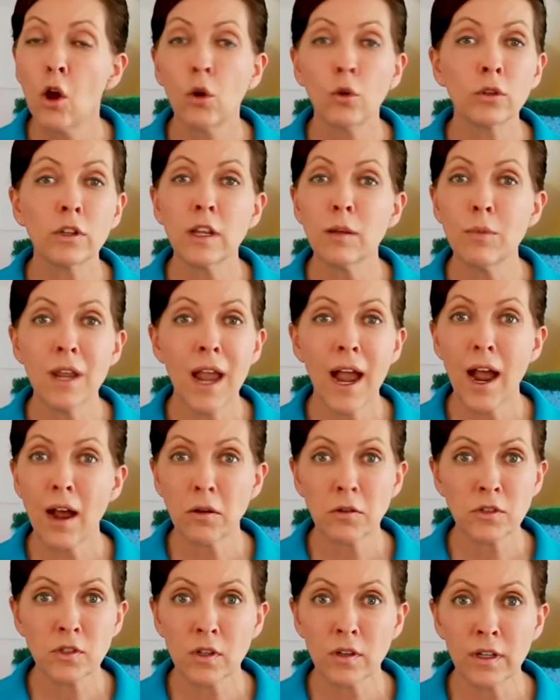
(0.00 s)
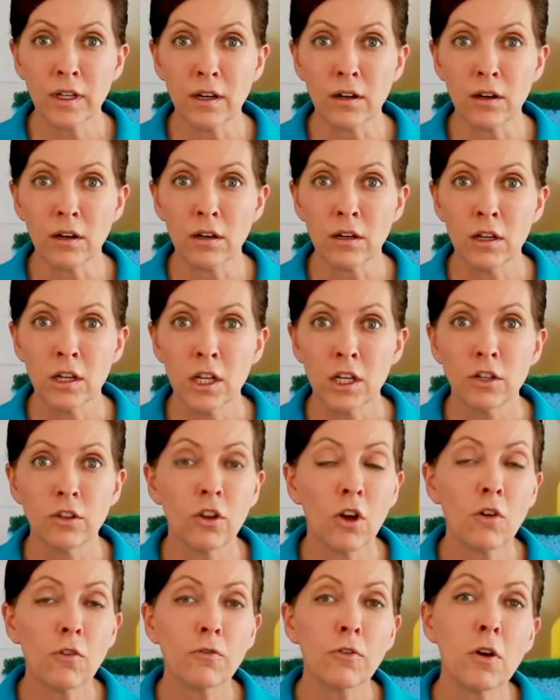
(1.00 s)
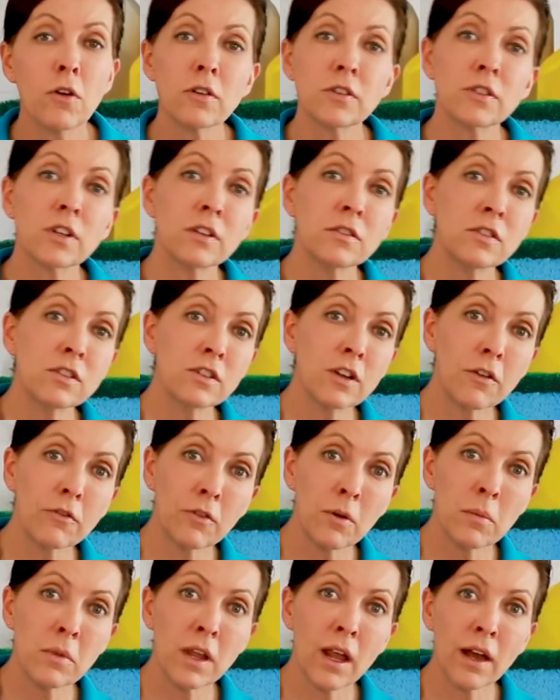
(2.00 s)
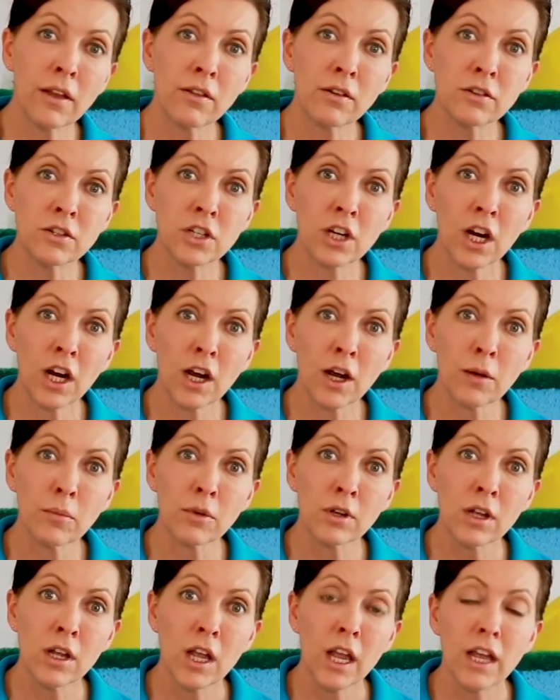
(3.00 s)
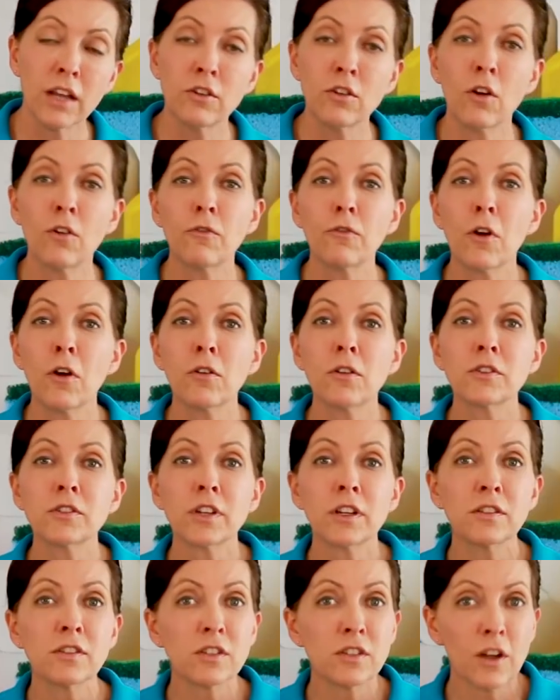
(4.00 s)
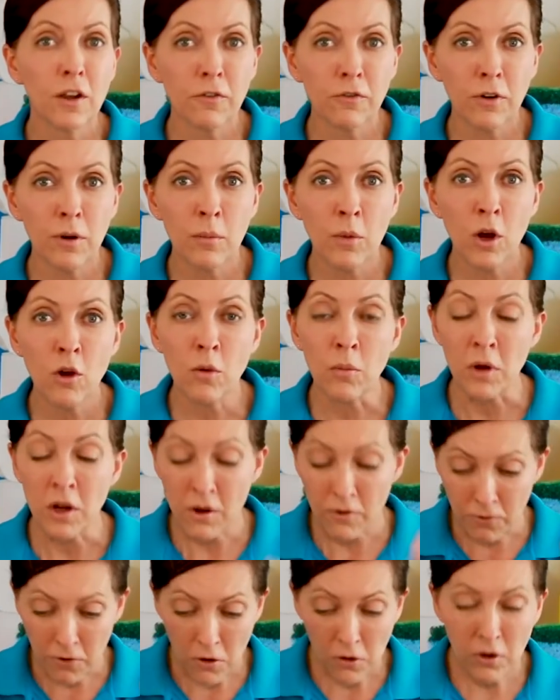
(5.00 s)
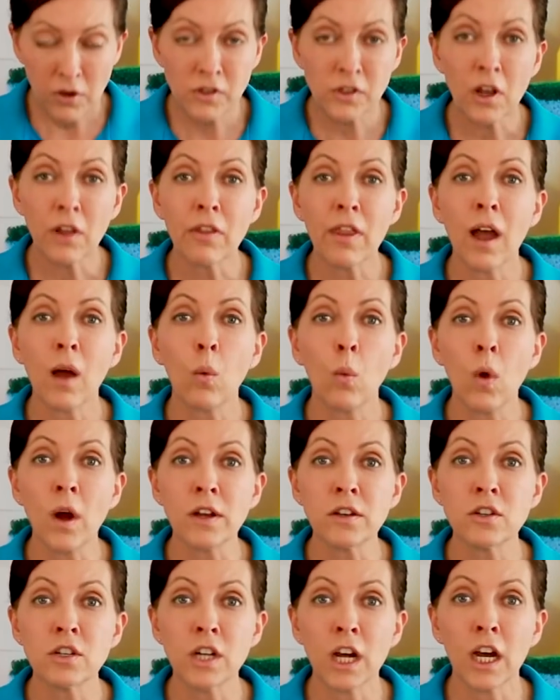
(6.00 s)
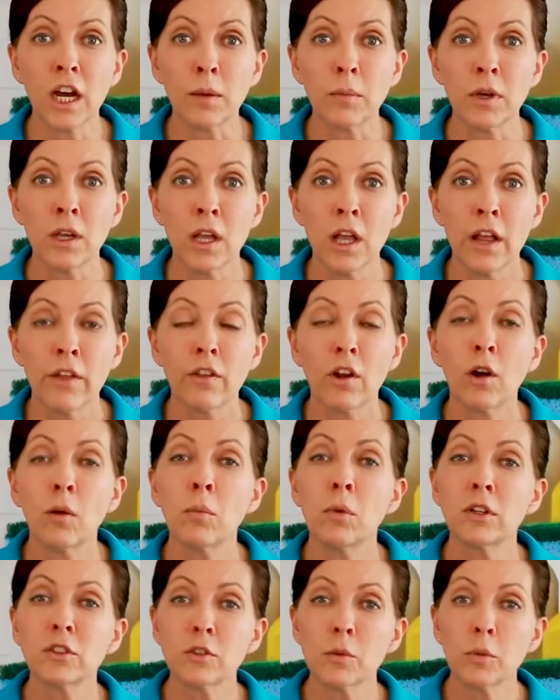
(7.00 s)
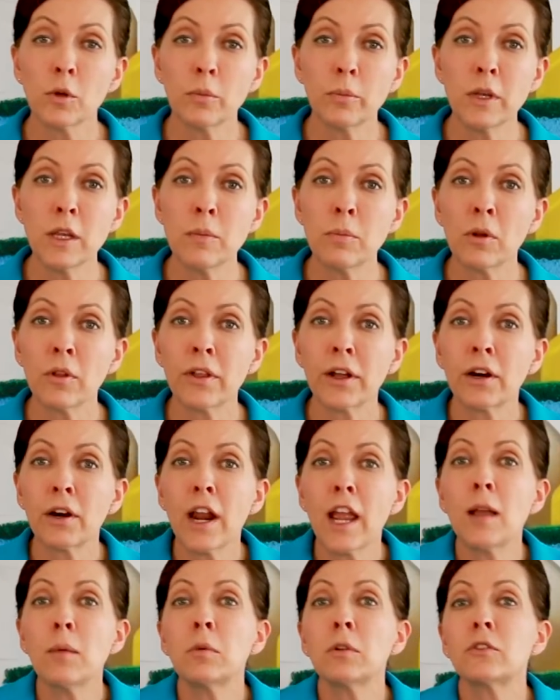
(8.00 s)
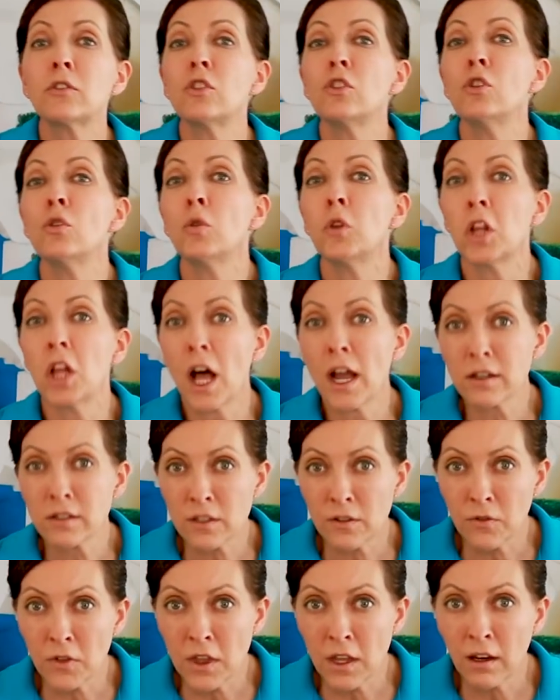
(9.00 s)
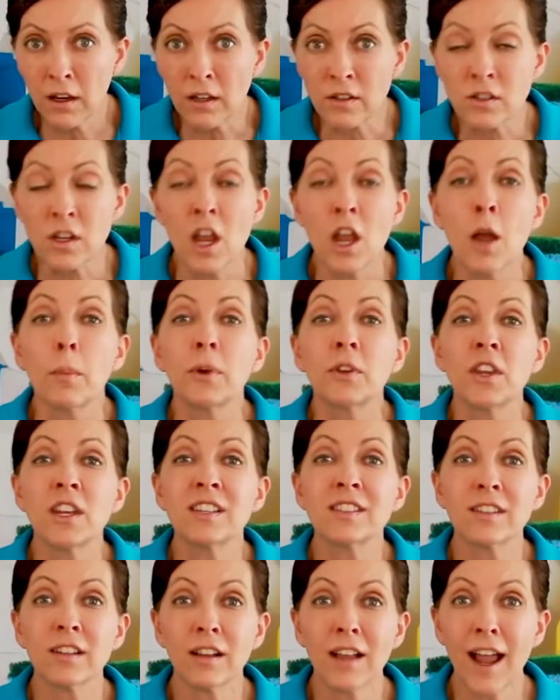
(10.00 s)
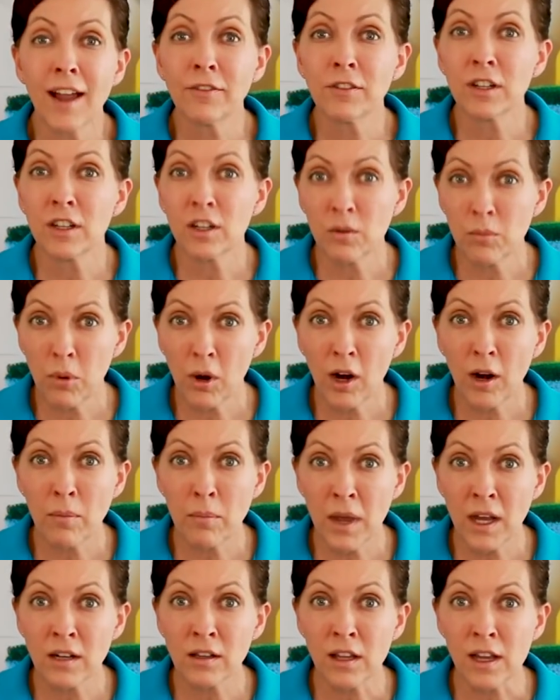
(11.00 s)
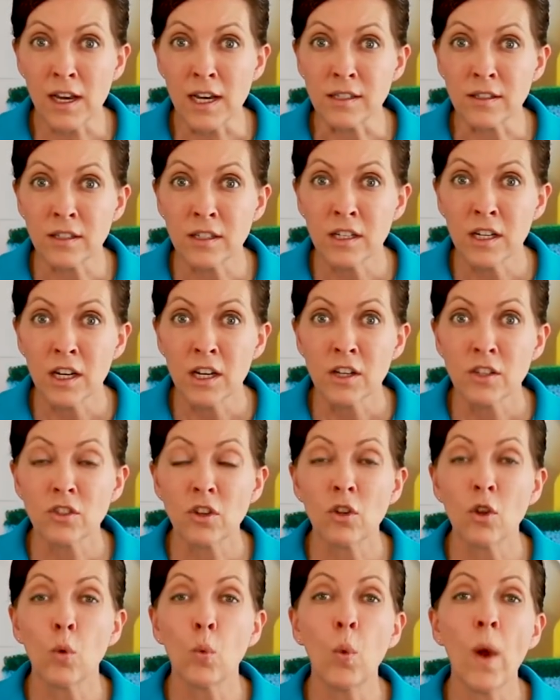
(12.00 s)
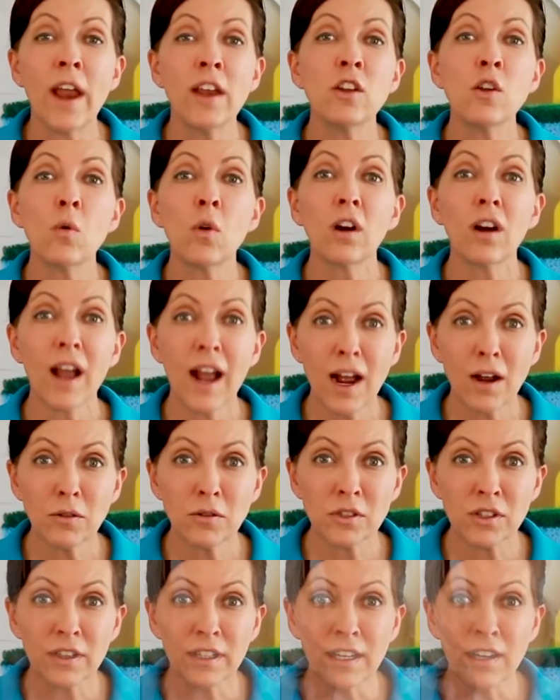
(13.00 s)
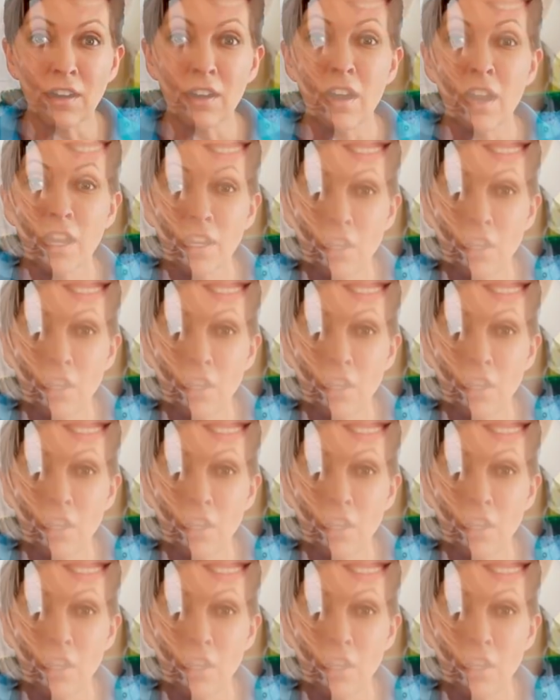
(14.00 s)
only be a house cleaner. Don't focus on stuff from the other job. And don't focus on stuff from home. Focus on that one job. There are multiple people that are able to do lots of things, but they still have to compartmentalize so that when you are a house cleaner,